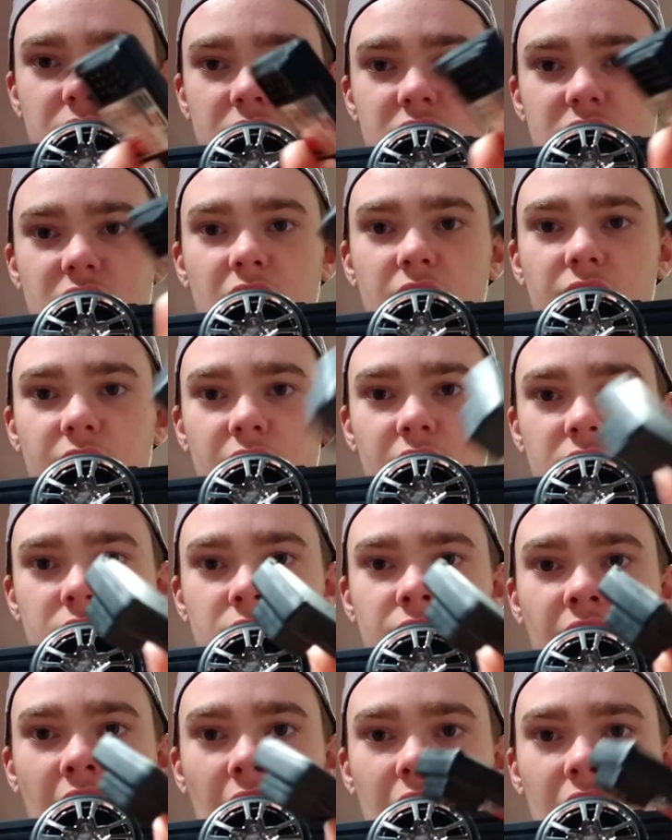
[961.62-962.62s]
receiver, it's
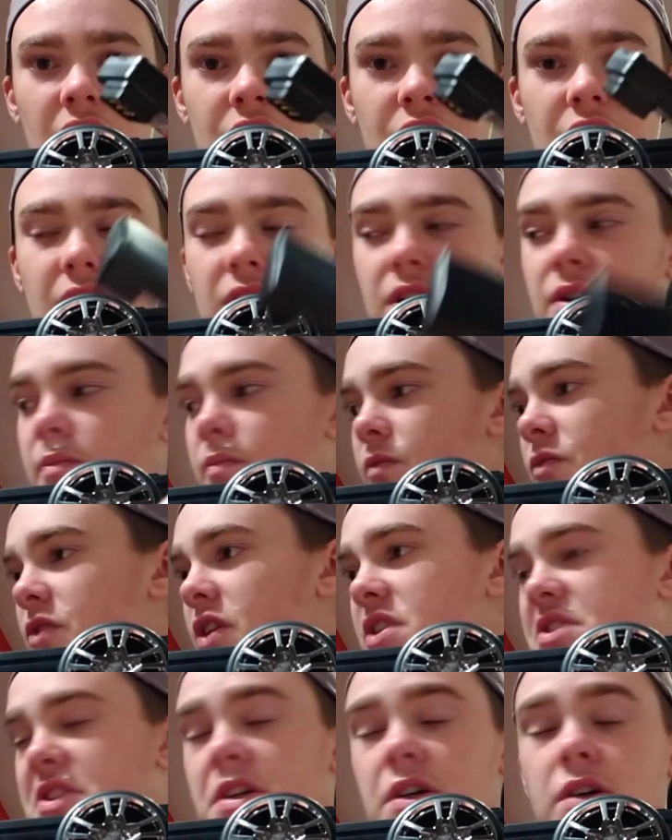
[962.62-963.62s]
very thin,
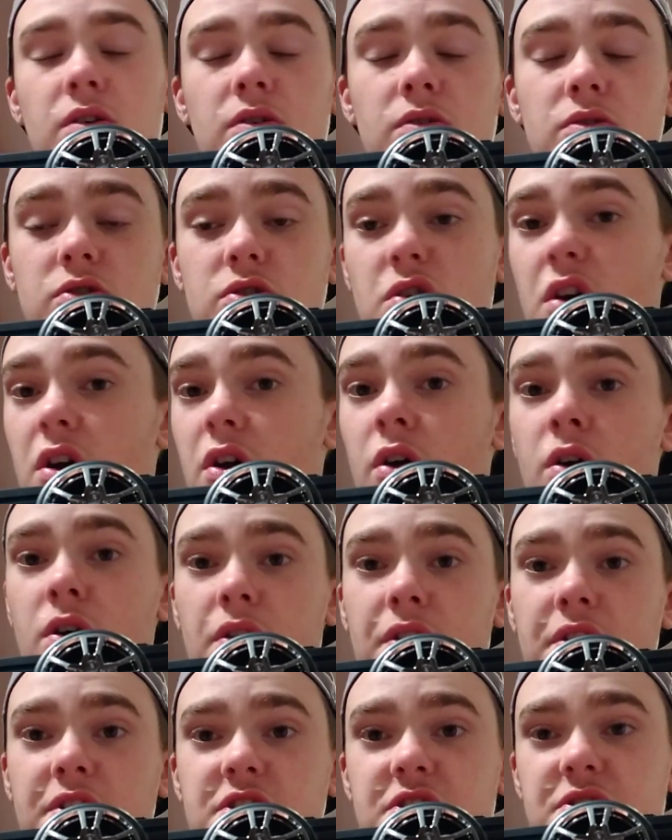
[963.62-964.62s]
fits in all
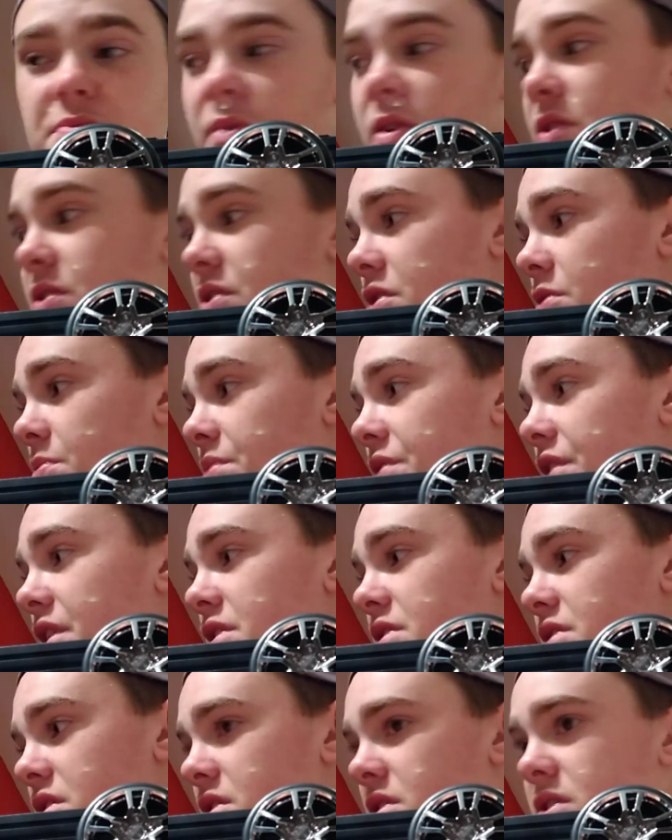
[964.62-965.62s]
these small little
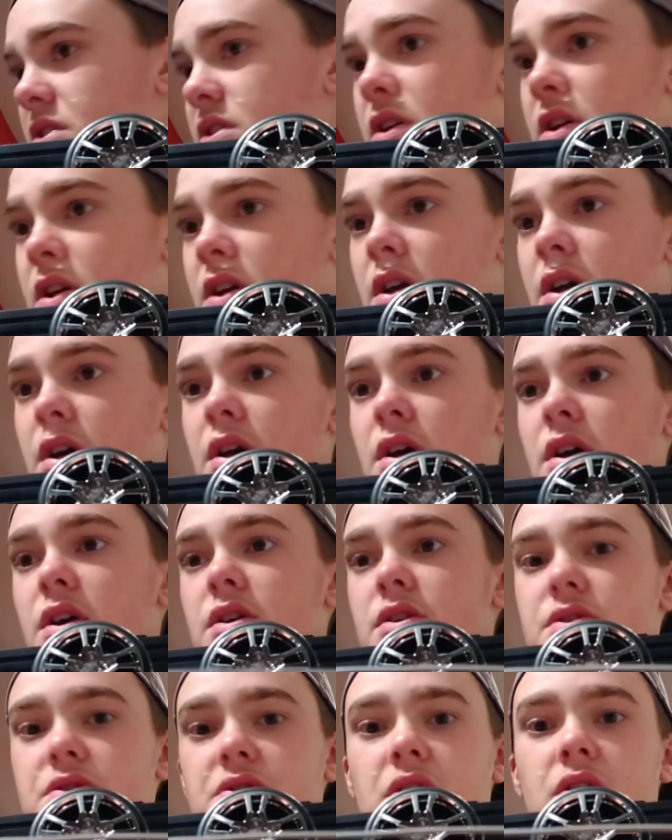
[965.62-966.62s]
places.
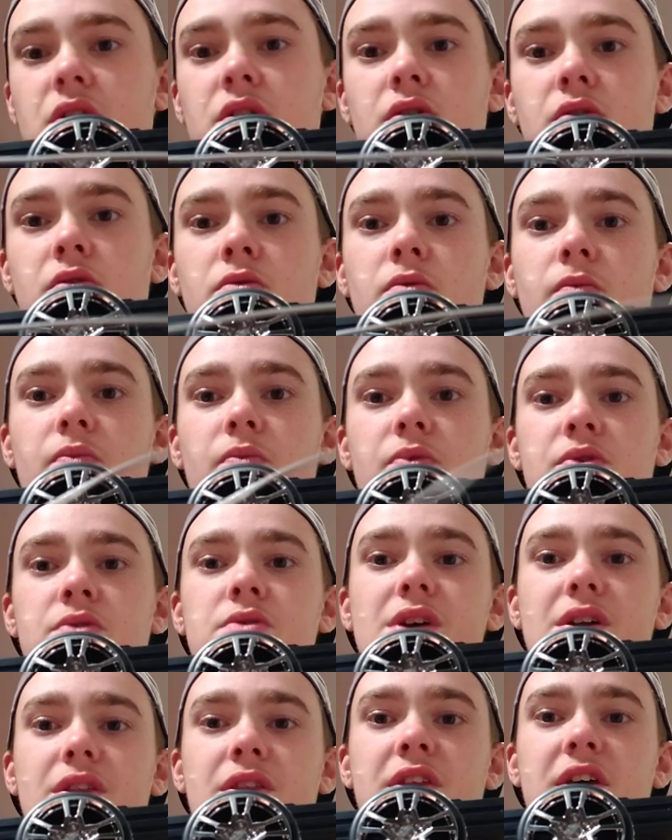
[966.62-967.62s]
So you
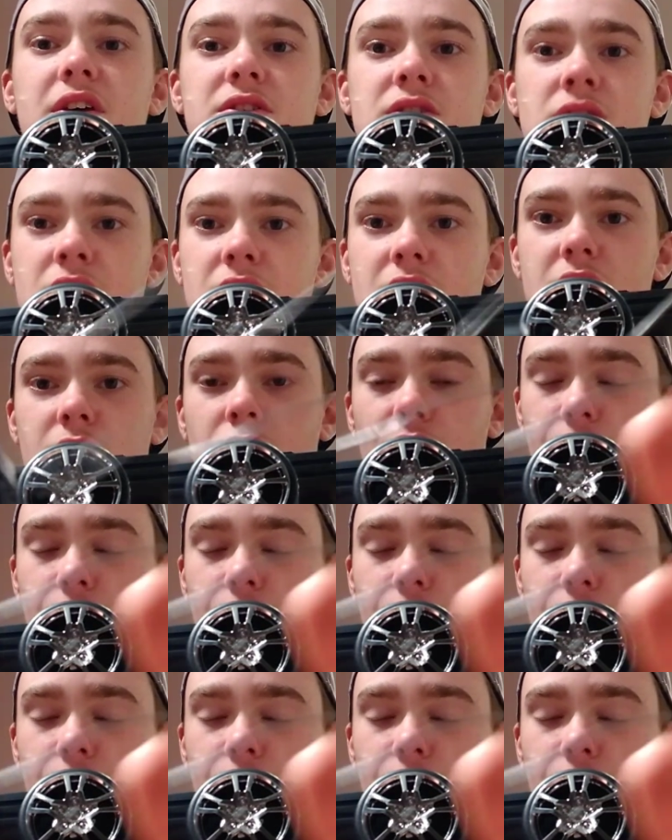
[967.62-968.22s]
get this and this